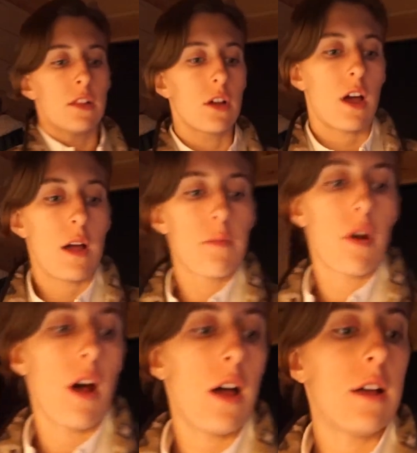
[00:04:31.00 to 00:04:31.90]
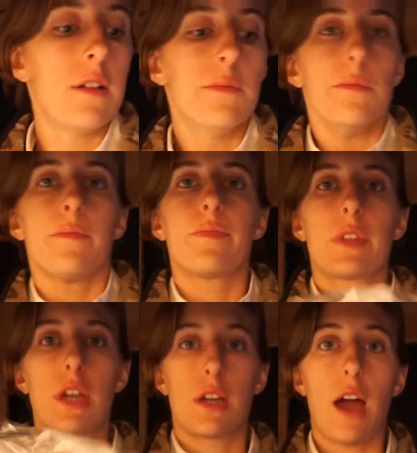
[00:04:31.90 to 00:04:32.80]
Look, I brought
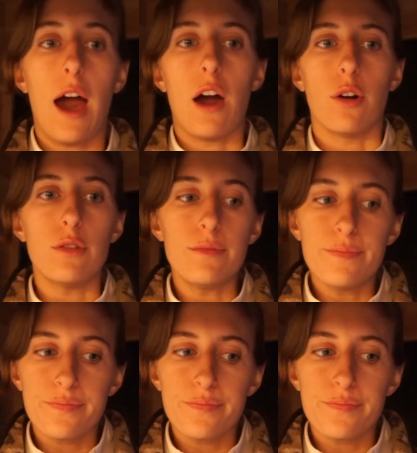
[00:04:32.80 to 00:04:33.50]
cacao.